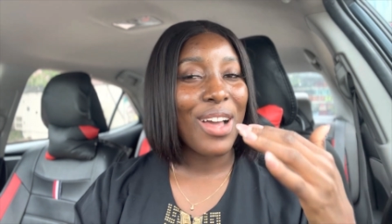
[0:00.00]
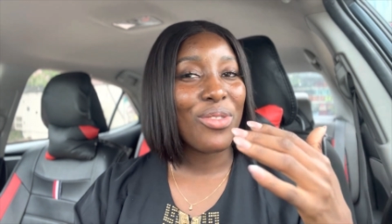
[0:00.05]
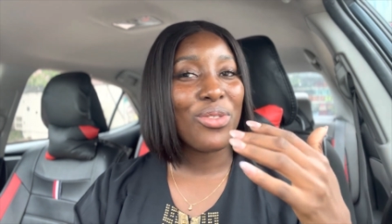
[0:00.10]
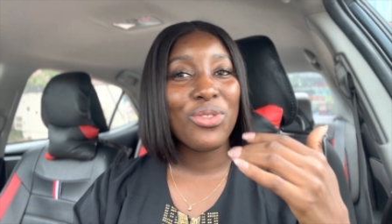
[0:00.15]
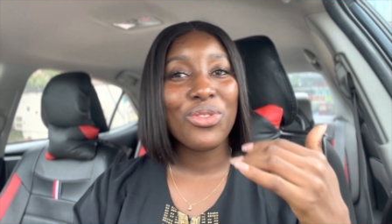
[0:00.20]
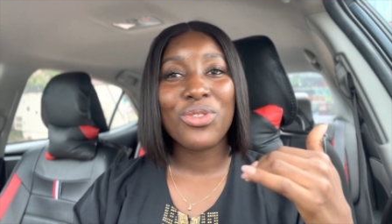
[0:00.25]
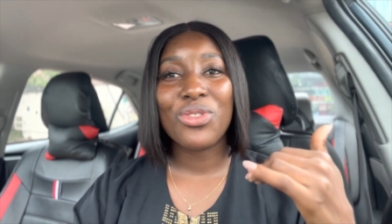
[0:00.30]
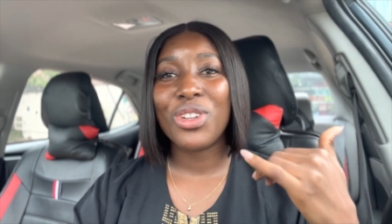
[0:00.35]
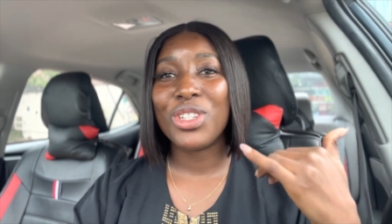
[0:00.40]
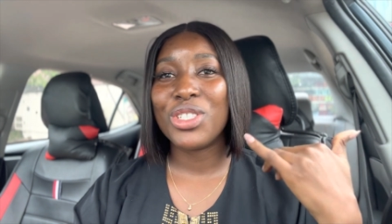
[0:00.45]
are
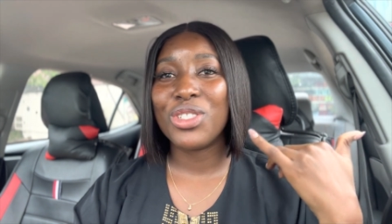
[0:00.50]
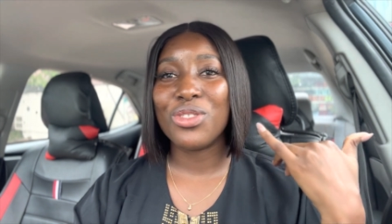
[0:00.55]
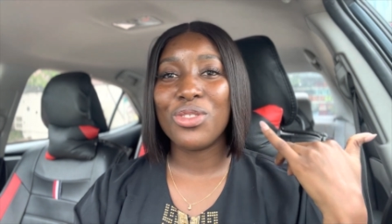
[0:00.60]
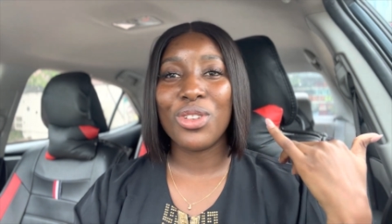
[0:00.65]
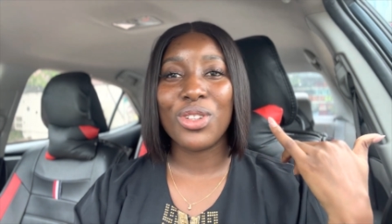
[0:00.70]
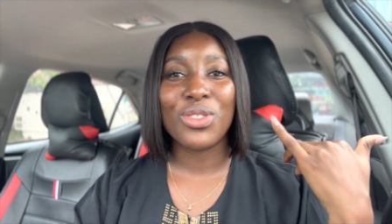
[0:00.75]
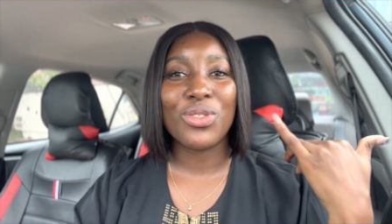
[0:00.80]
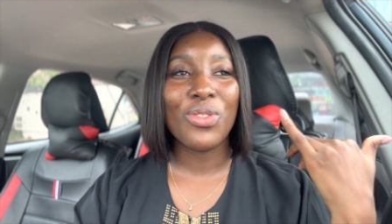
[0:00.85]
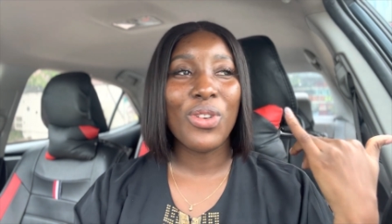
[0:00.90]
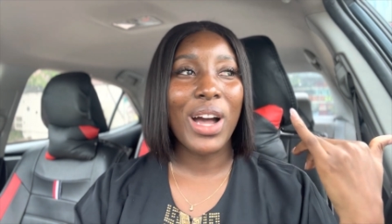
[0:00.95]
you sure she
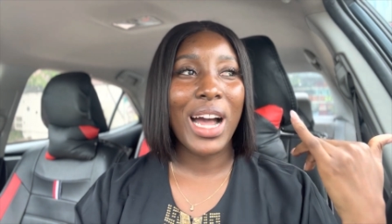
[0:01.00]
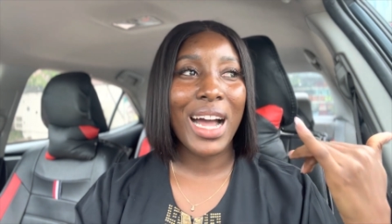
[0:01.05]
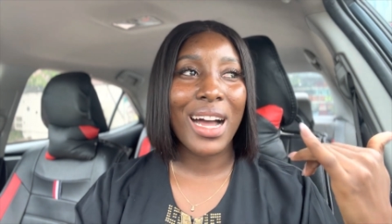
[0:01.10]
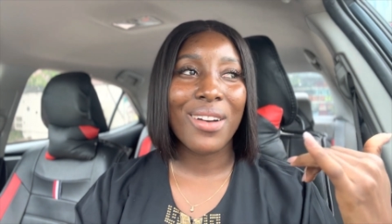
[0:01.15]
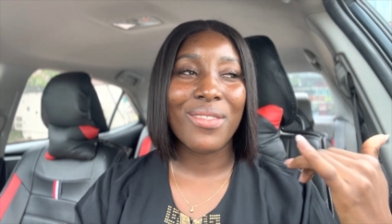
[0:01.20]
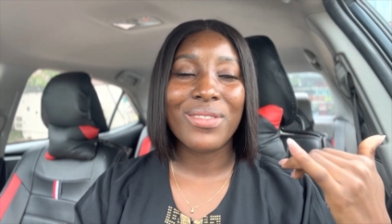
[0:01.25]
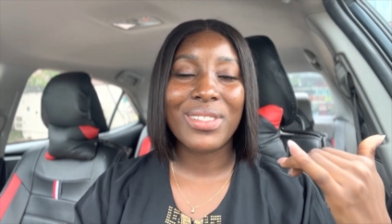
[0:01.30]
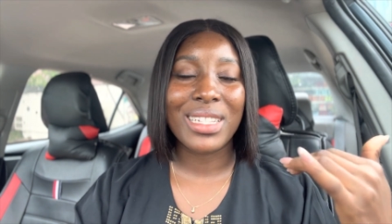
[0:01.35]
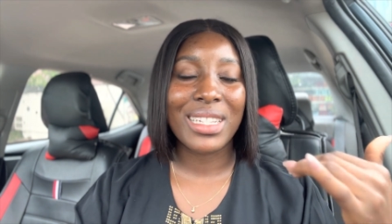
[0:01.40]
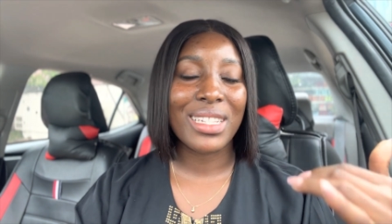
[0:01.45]
does not
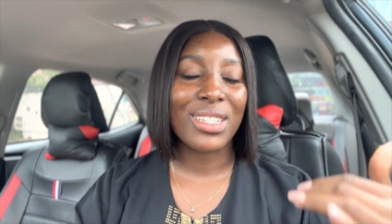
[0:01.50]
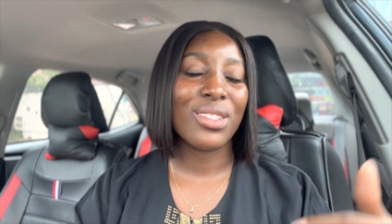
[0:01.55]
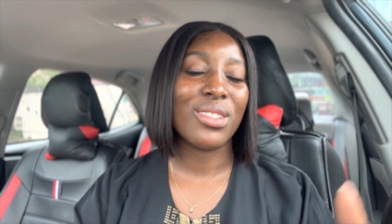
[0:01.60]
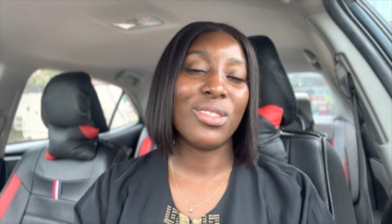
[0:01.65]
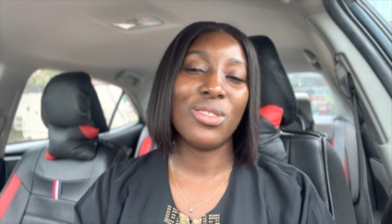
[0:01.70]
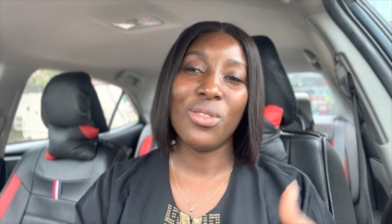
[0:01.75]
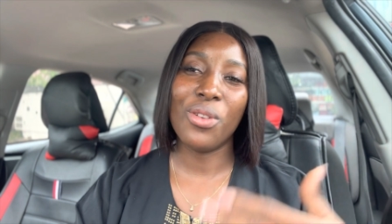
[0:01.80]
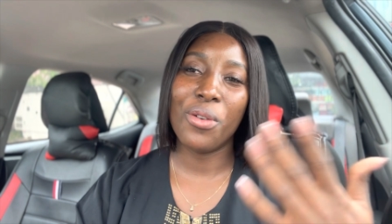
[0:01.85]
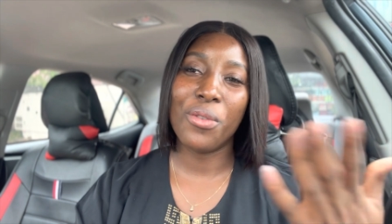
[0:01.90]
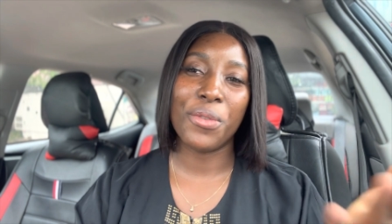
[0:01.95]
have this
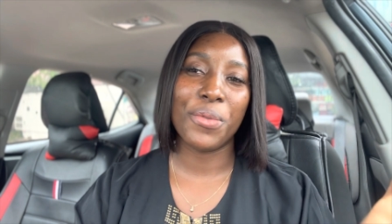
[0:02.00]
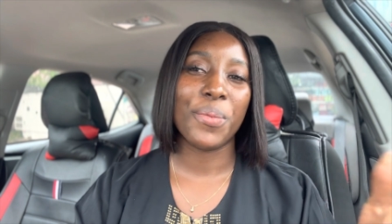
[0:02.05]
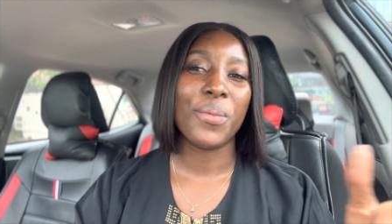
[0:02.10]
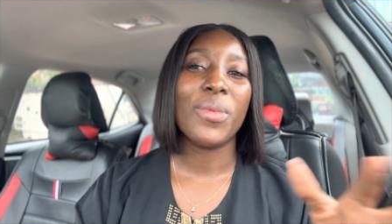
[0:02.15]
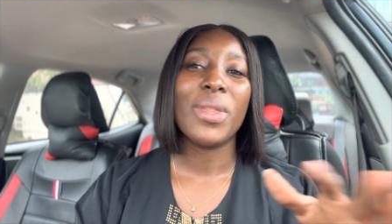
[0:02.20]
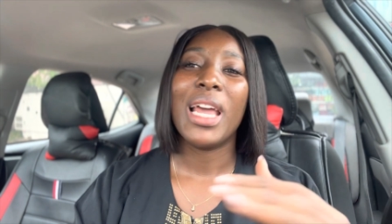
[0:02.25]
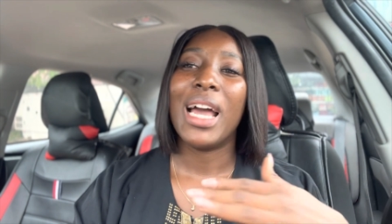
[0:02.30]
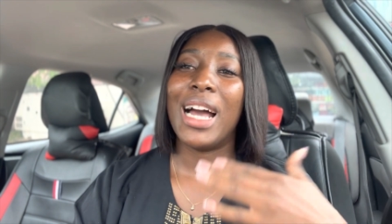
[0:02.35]
so